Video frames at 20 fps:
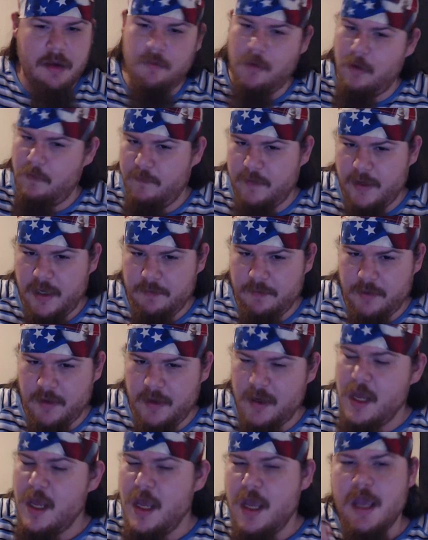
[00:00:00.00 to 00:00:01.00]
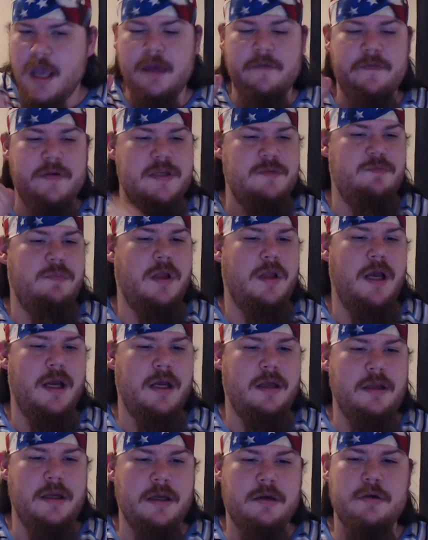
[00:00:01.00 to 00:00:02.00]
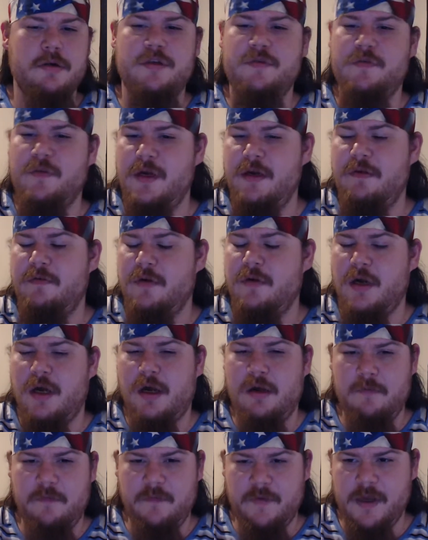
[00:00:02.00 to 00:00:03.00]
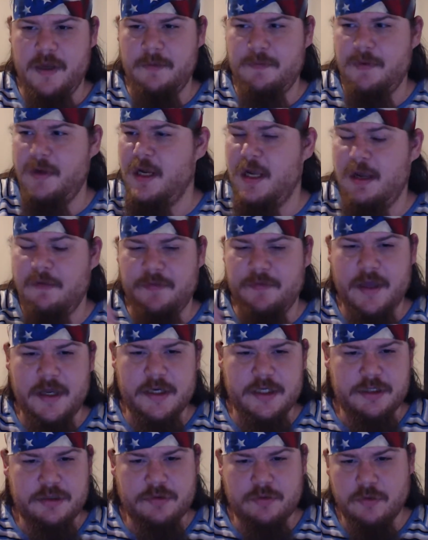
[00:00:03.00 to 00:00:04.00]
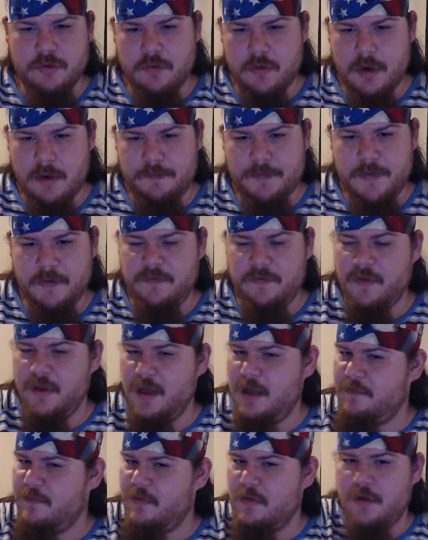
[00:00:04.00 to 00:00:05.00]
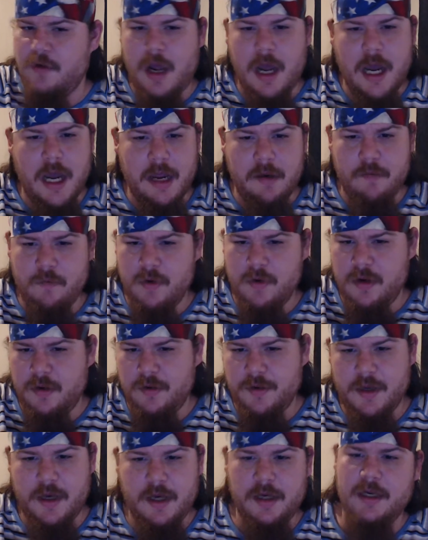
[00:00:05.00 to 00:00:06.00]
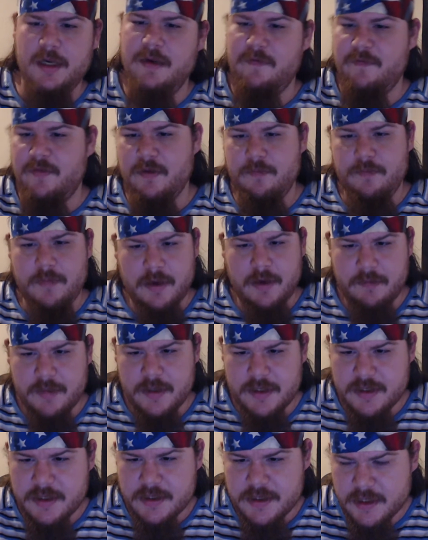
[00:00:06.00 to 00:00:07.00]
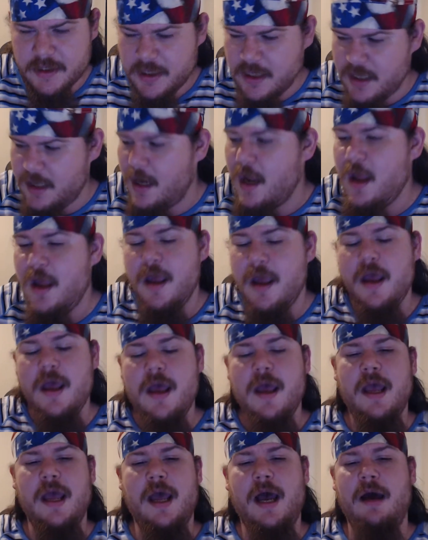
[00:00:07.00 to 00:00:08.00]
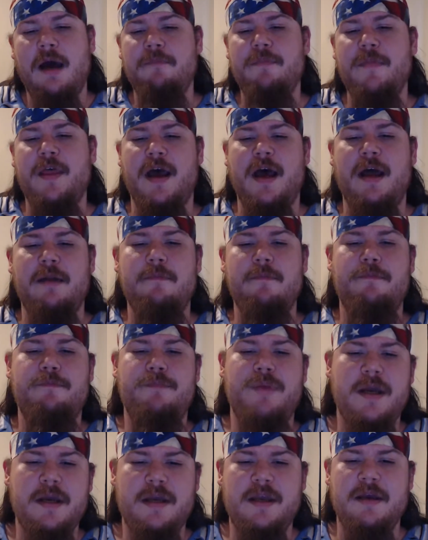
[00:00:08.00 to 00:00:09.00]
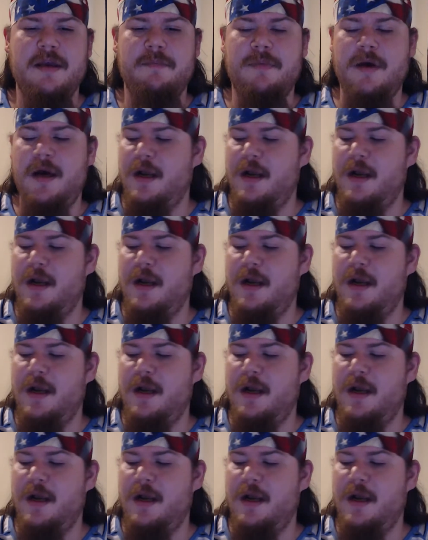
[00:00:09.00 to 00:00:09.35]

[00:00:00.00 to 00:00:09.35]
vape it. If it's black licorice flavor, I'll vape it. If they screw up the flavor, I will not give them my business again. I'm that picky about it.